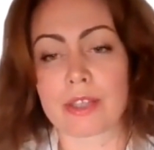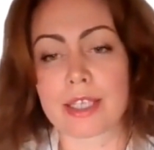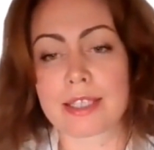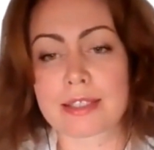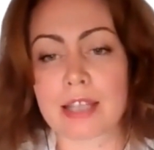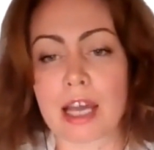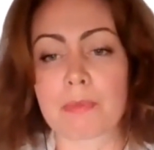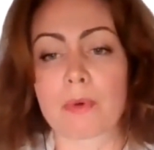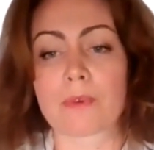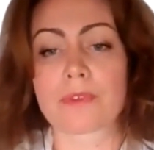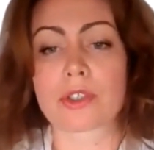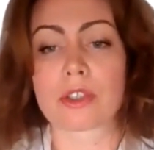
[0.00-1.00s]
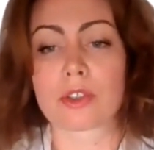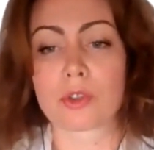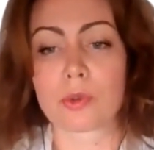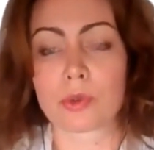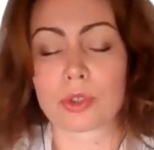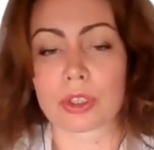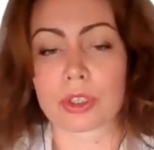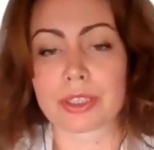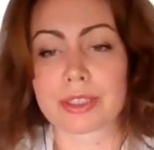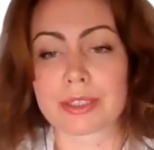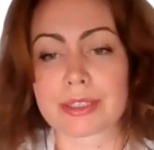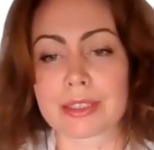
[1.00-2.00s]
these type of
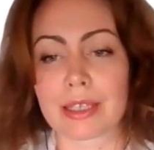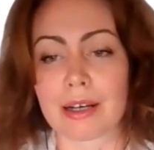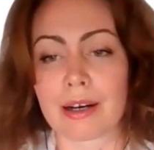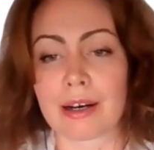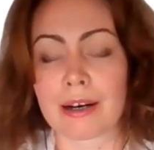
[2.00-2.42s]
solutions